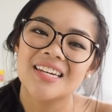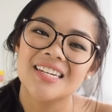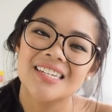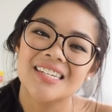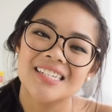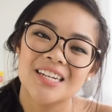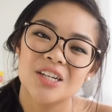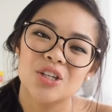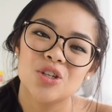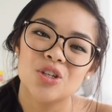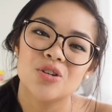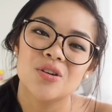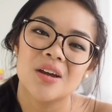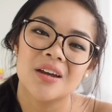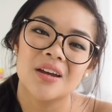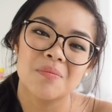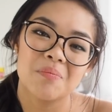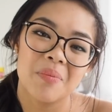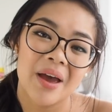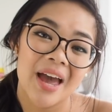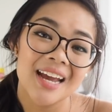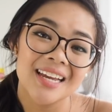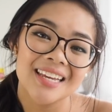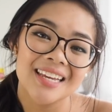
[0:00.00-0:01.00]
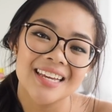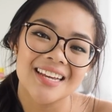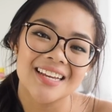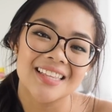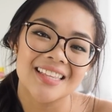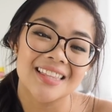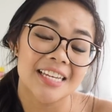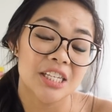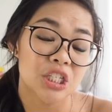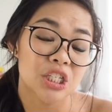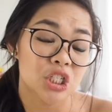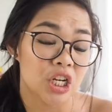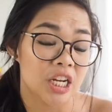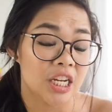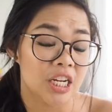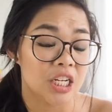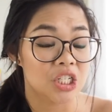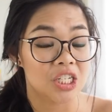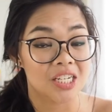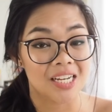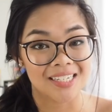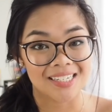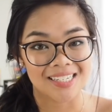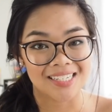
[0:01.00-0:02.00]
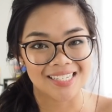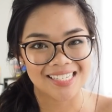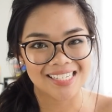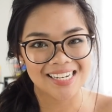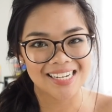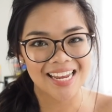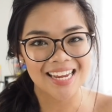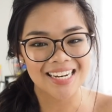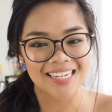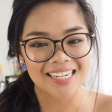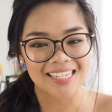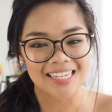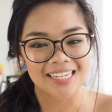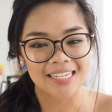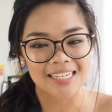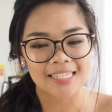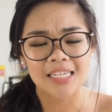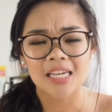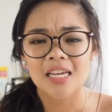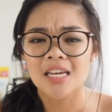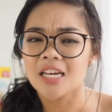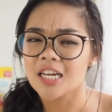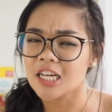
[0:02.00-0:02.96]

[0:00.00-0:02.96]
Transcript: continue unpacking these changing understandings,